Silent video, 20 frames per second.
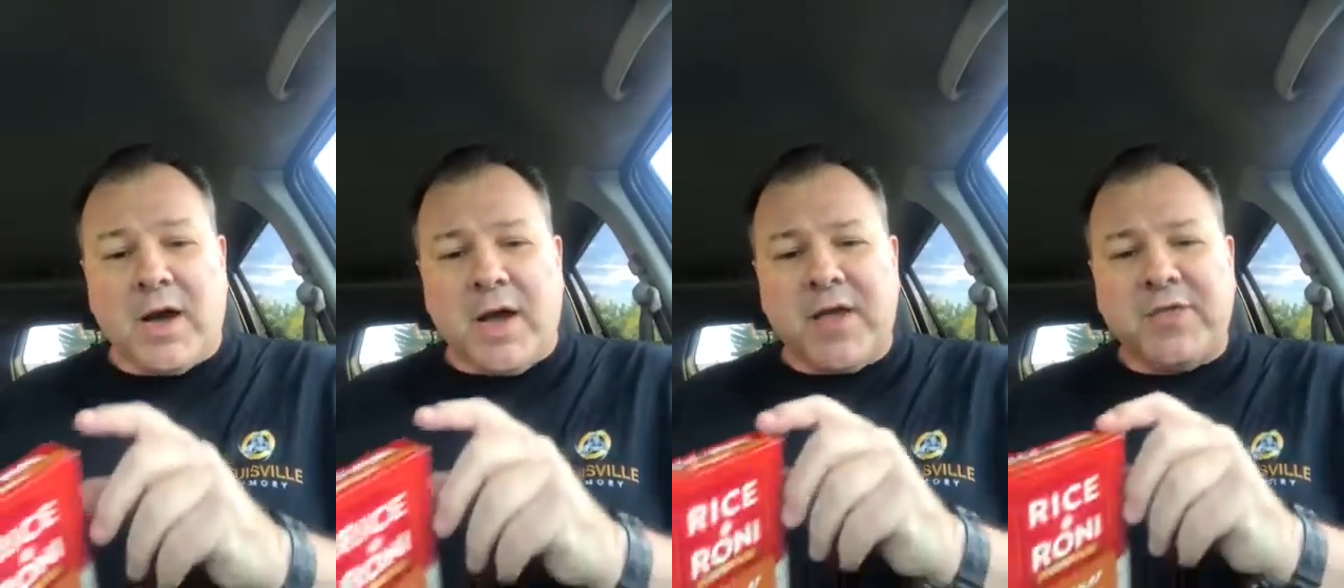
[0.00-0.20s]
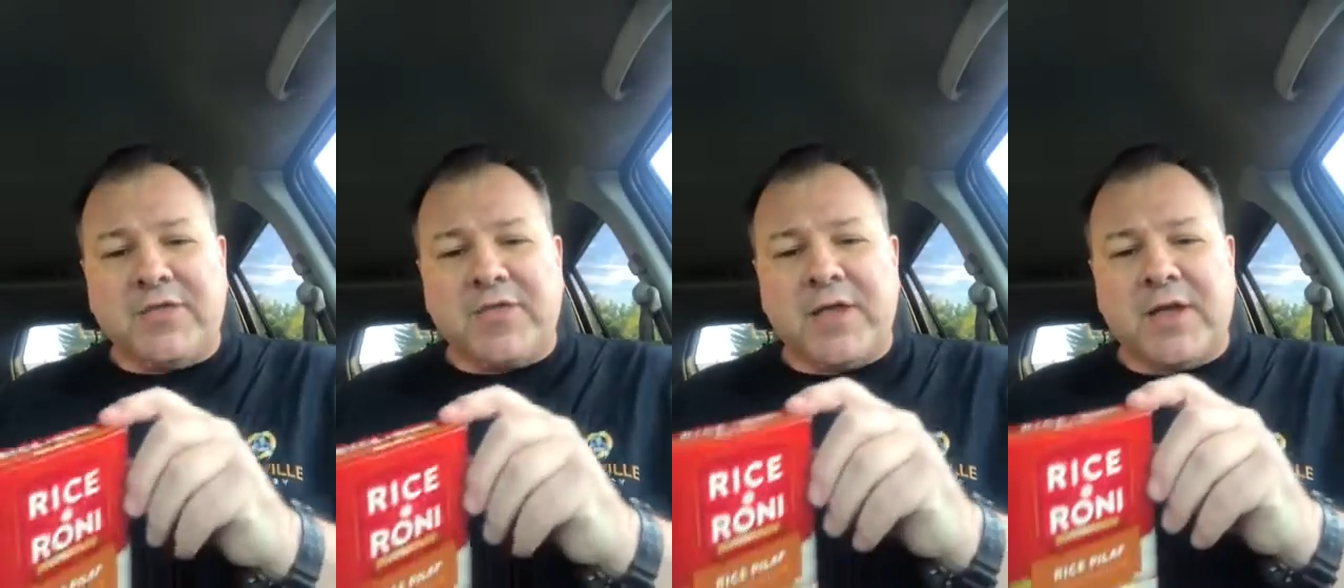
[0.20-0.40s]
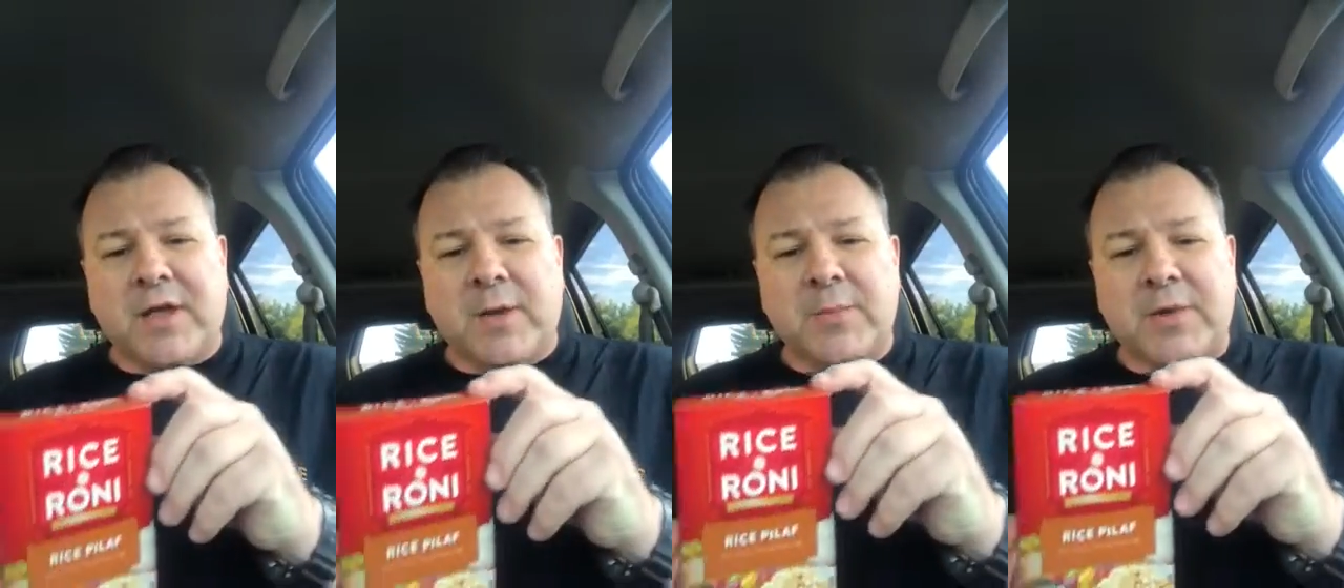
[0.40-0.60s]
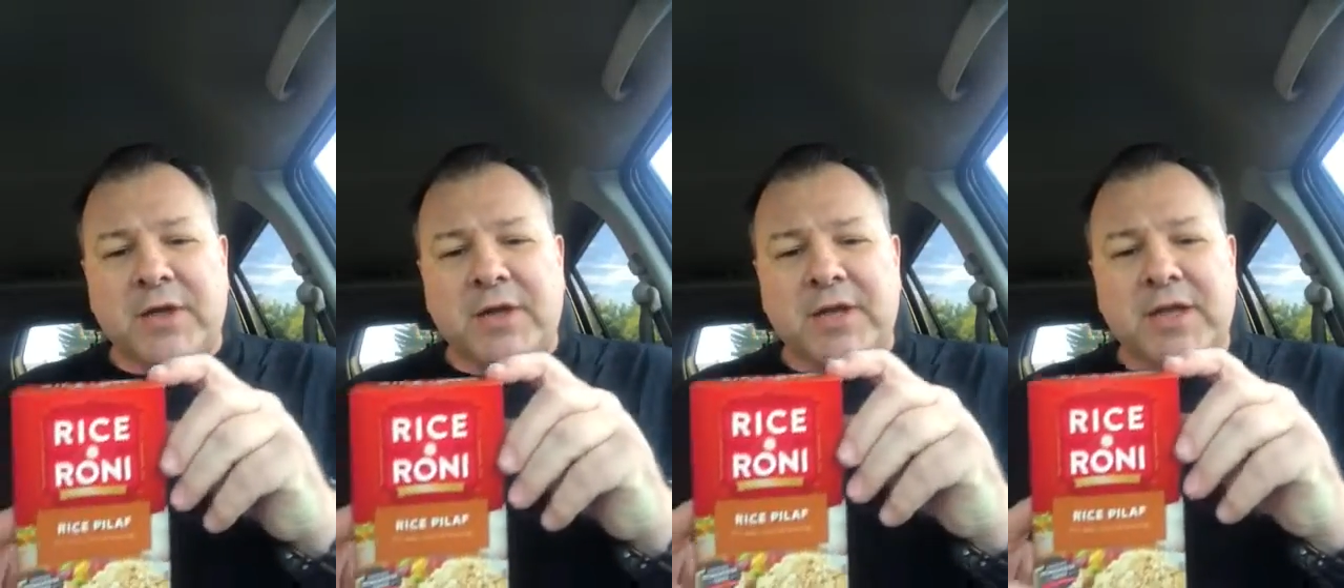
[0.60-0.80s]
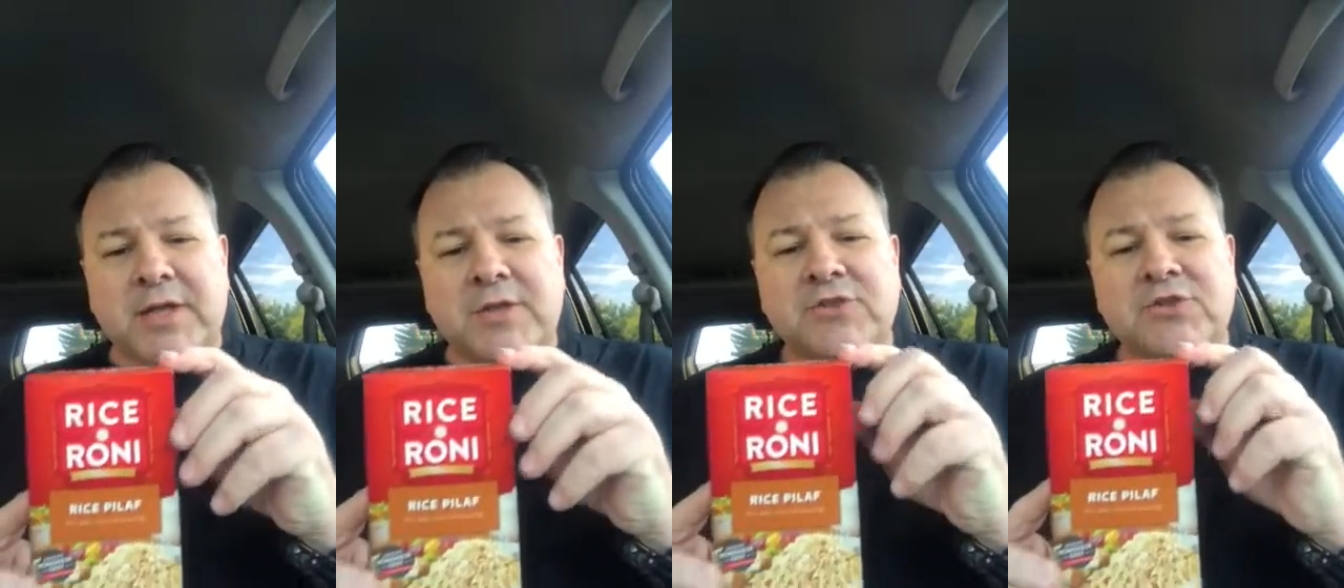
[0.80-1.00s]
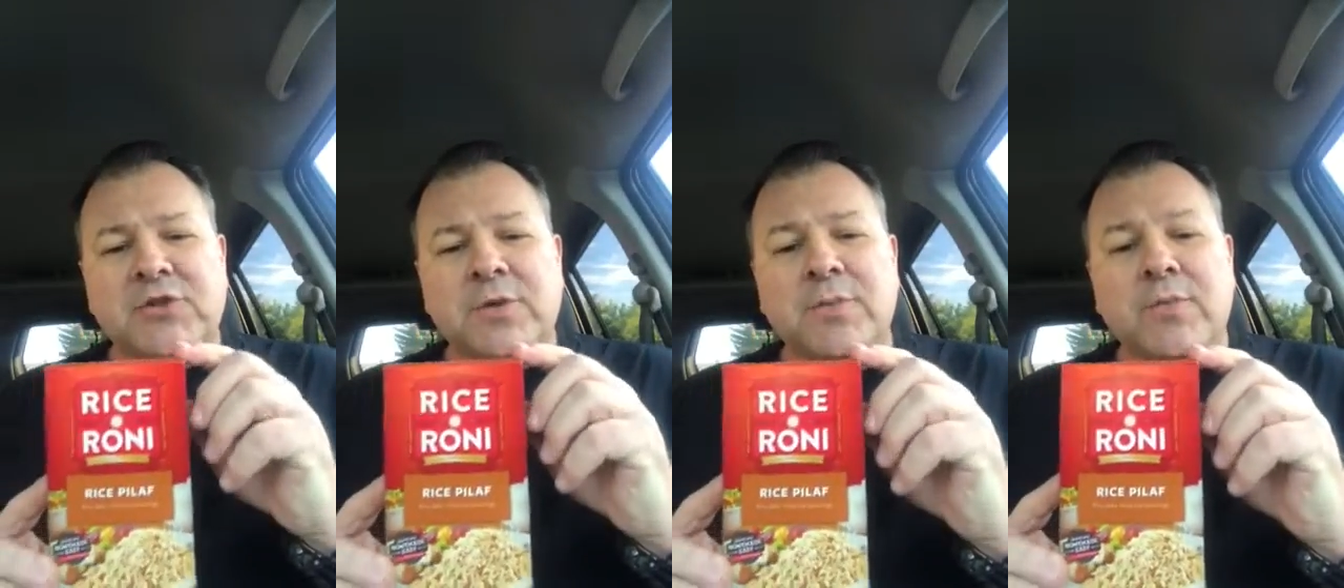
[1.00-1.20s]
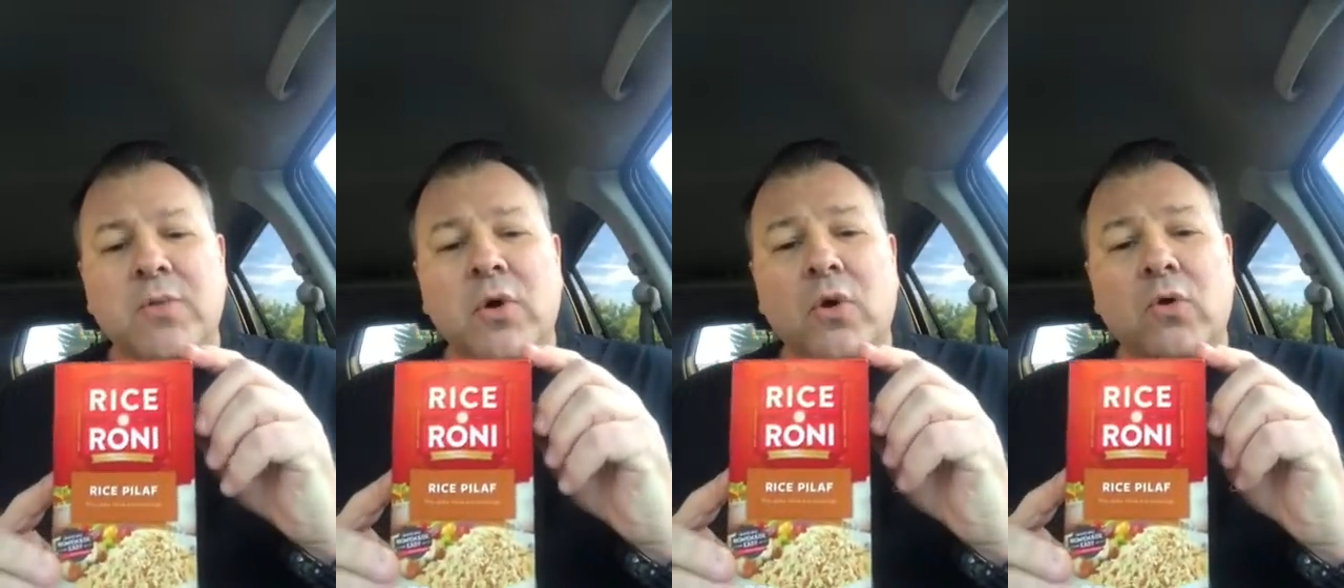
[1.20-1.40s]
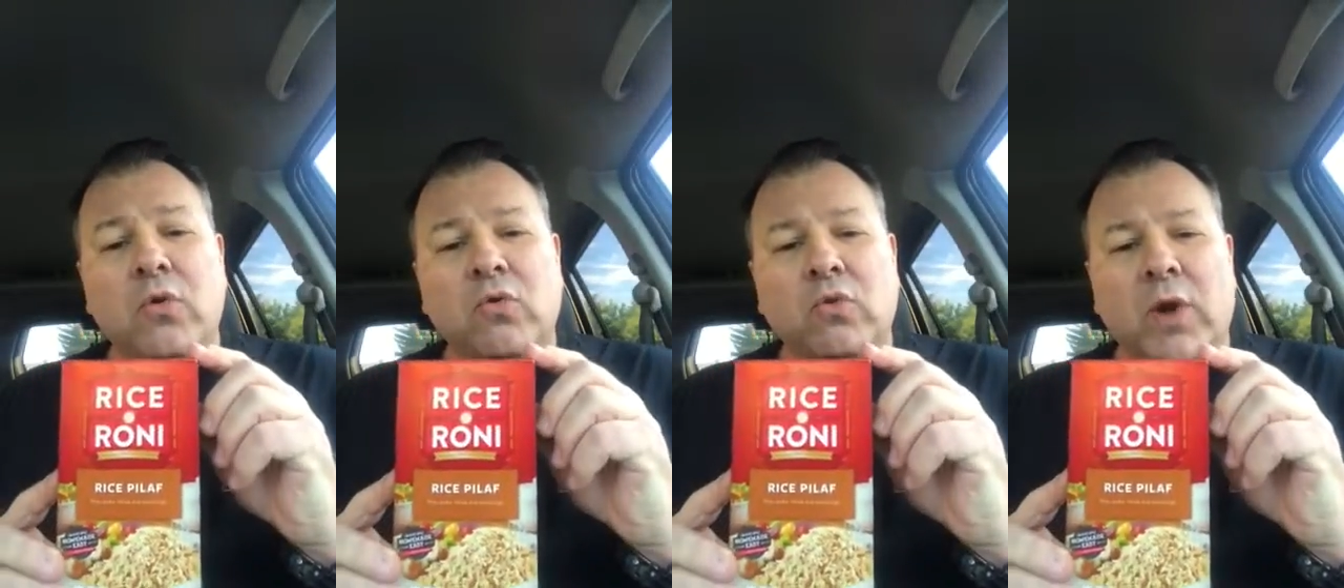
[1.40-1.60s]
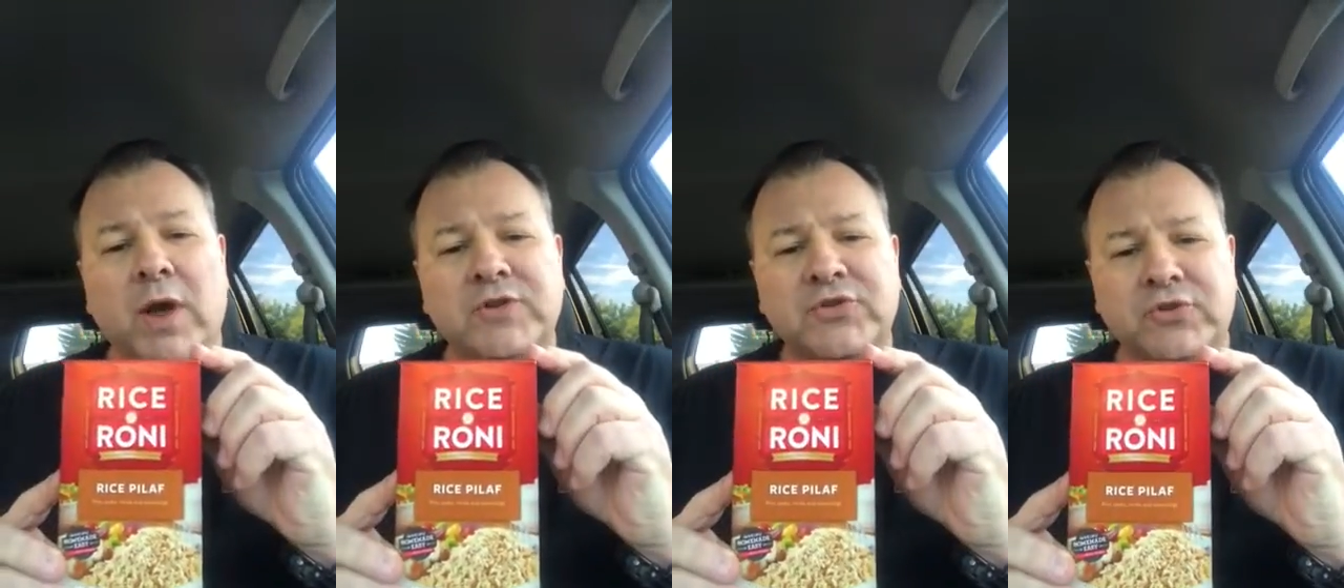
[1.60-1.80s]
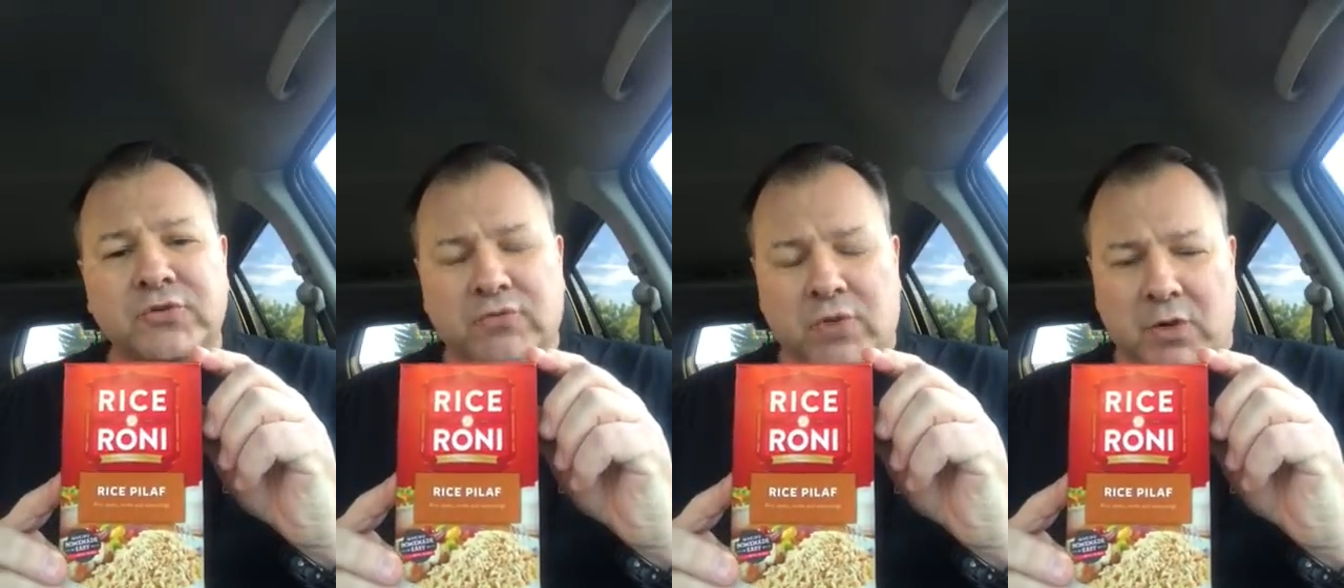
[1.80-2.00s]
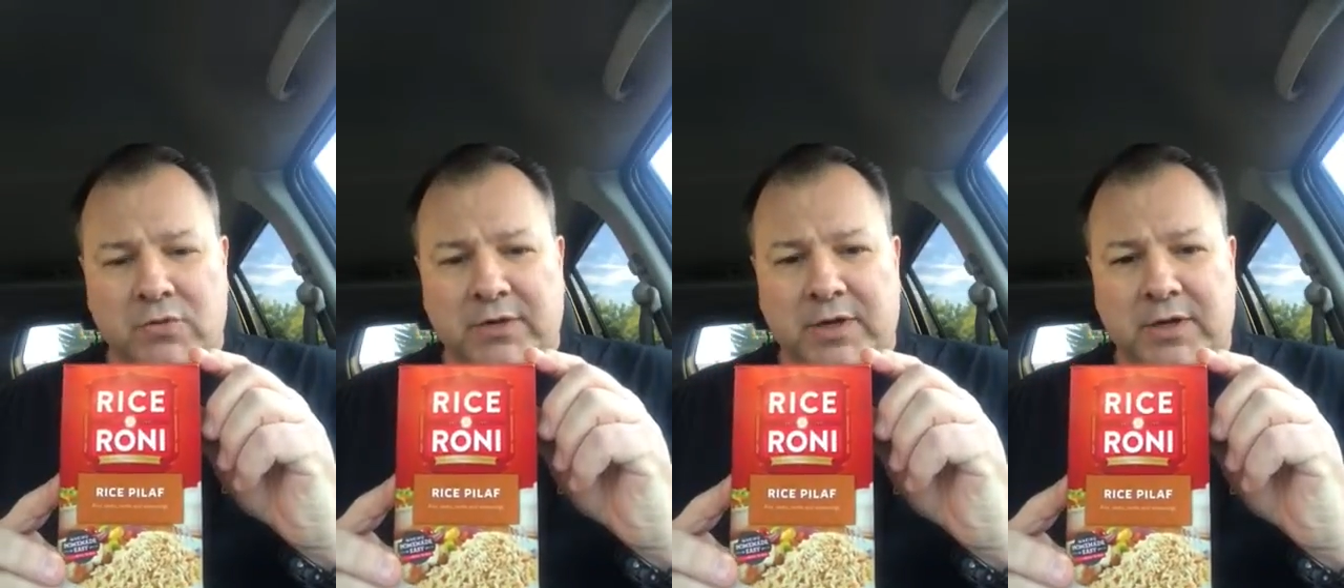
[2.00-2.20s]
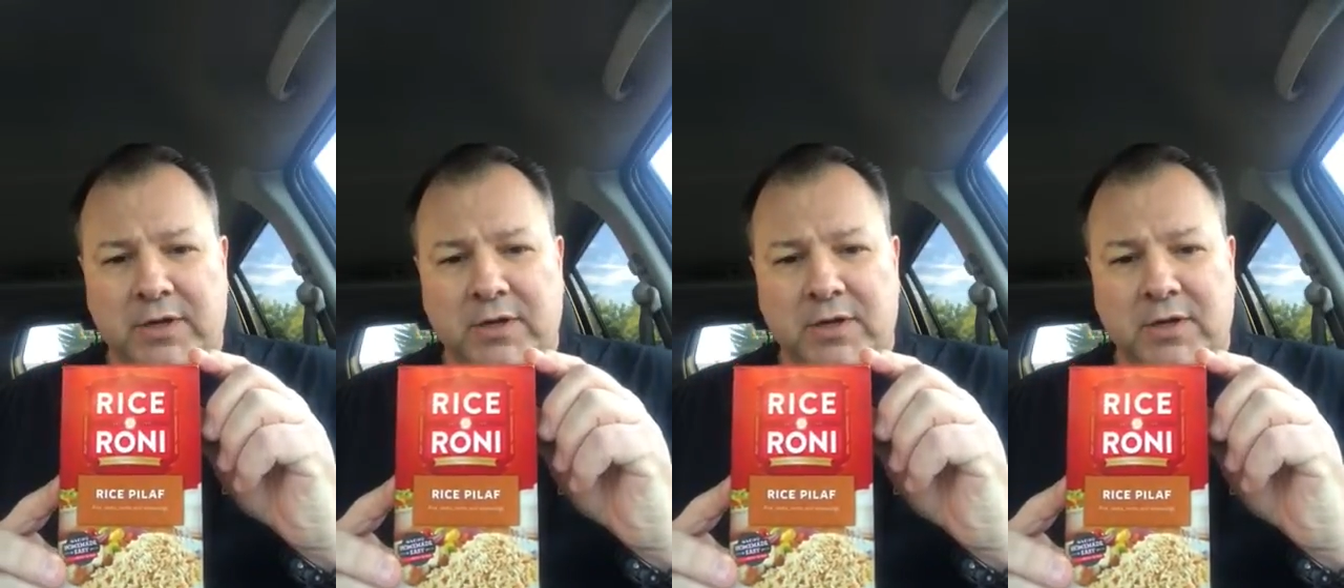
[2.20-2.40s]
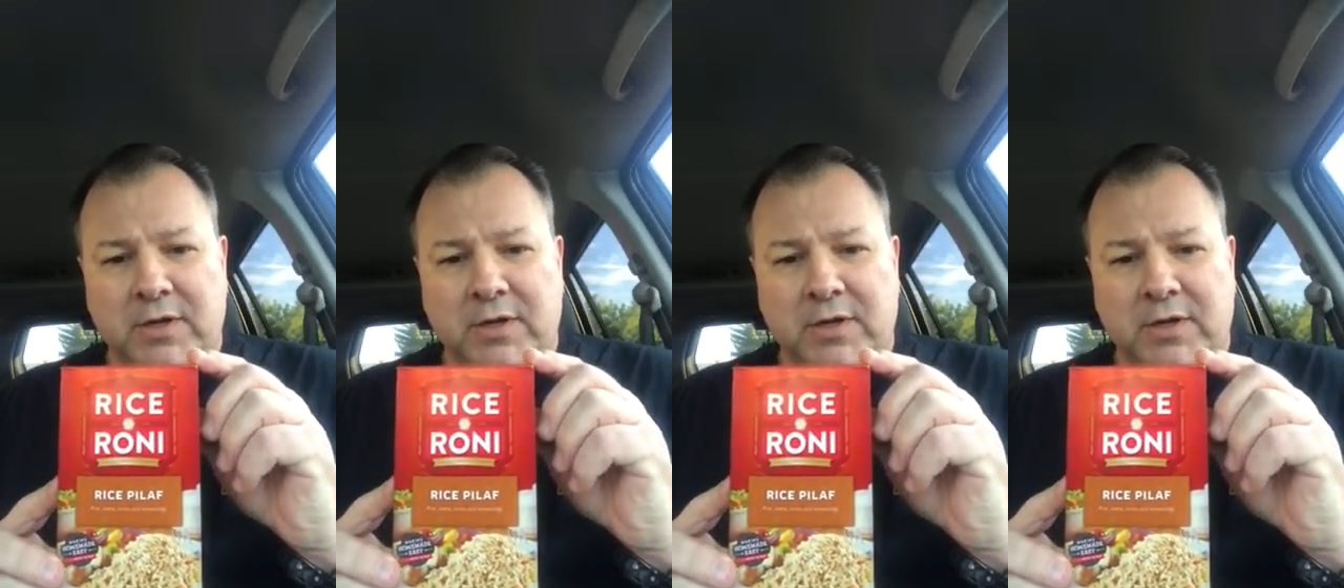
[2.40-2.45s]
I think I'm going to eat some rice-a-roni.